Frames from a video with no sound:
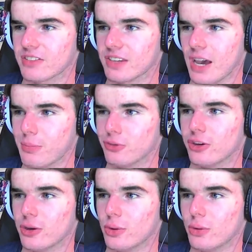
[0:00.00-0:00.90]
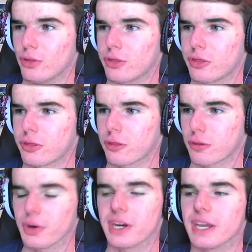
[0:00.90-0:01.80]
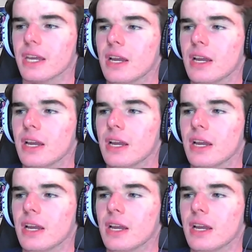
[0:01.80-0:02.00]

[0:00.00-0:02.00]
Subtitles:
episode 3.